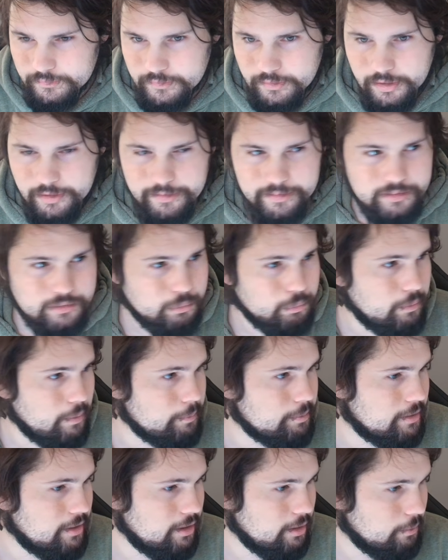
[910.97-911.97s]
I think the
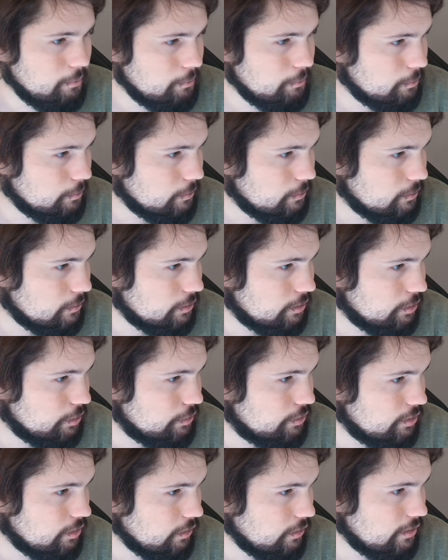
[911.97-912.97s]
webcam
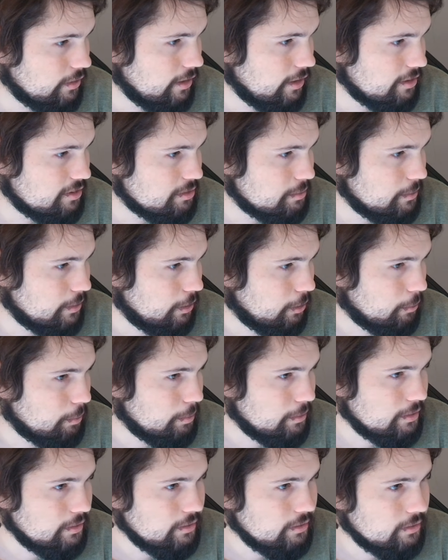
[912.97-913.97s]
utility has to be
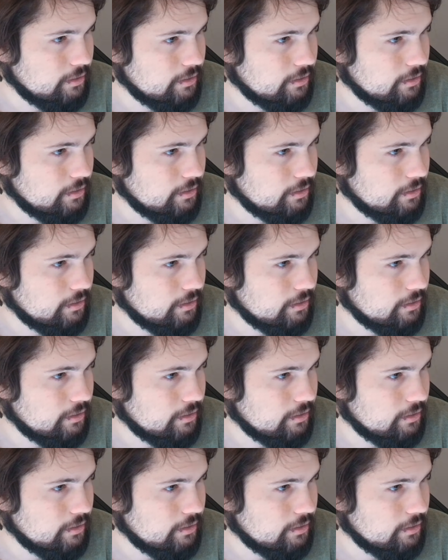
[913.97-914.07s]
open.